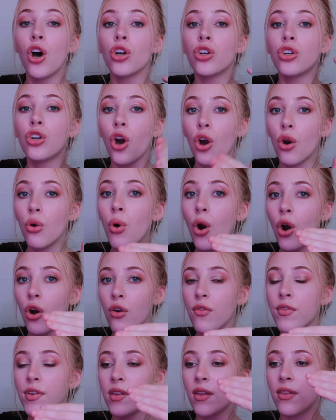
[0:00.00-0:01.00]
go
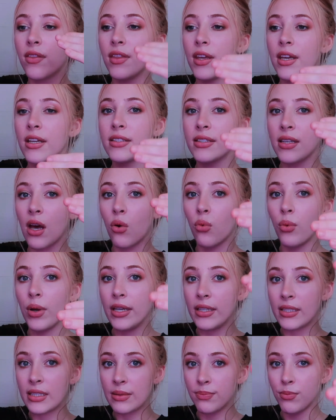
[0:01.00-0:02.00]
over the things that
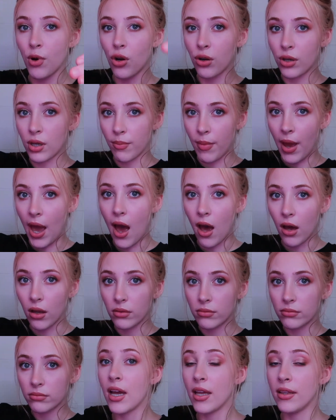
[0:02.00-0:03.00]
we spoke
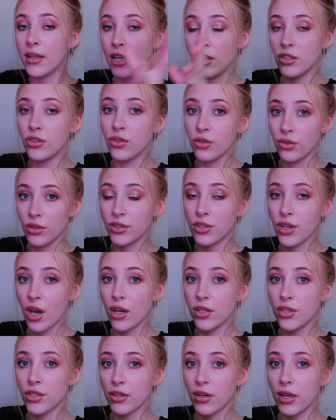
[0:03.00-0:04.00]
about and then do the
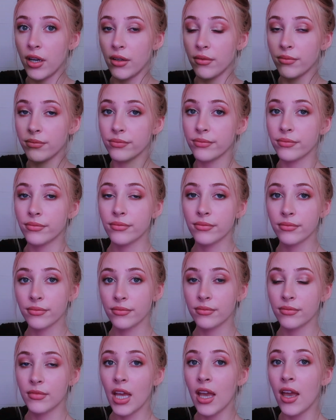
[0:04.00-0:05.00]
surgery.
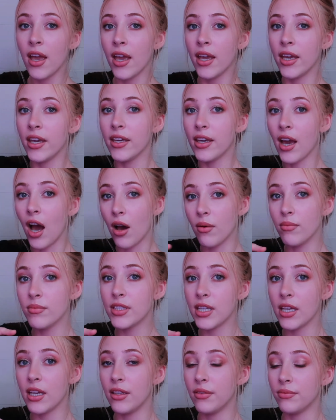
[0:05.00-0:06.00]
He
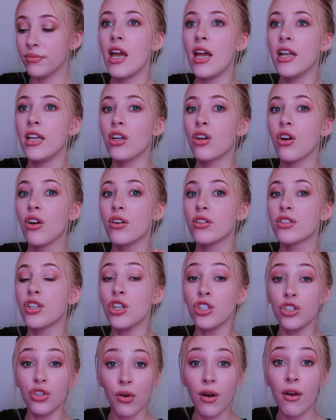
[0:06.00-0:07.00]
comes in and he goes,
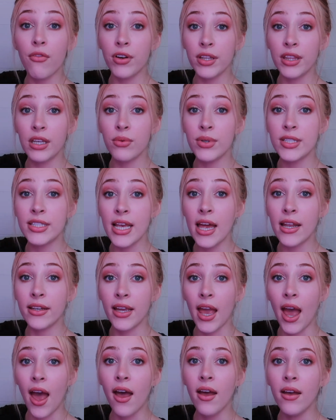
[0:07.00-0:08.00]
so everything we said,
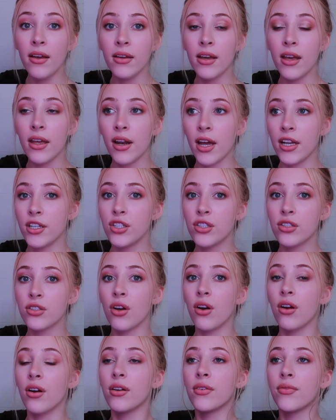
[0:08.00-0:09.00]
yeah? And I just
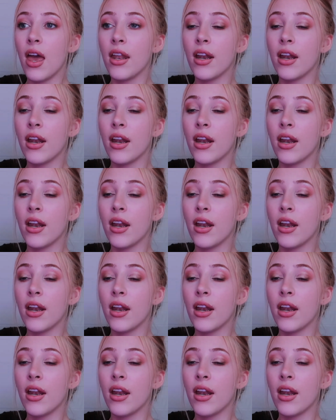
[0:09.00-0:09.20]
go,